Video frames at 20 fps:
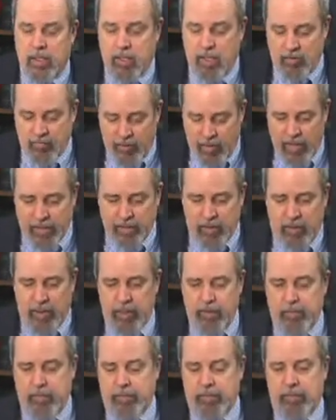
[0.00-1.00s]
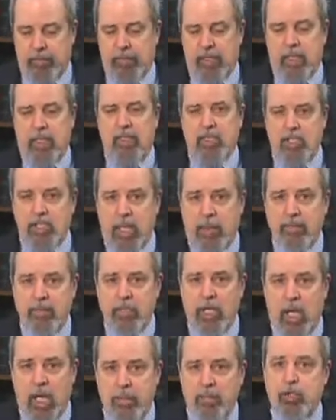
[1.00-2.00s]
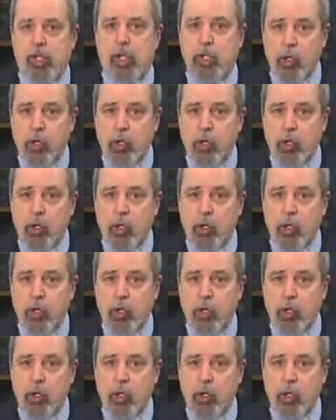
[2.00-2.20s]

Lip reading: Finally, sometimes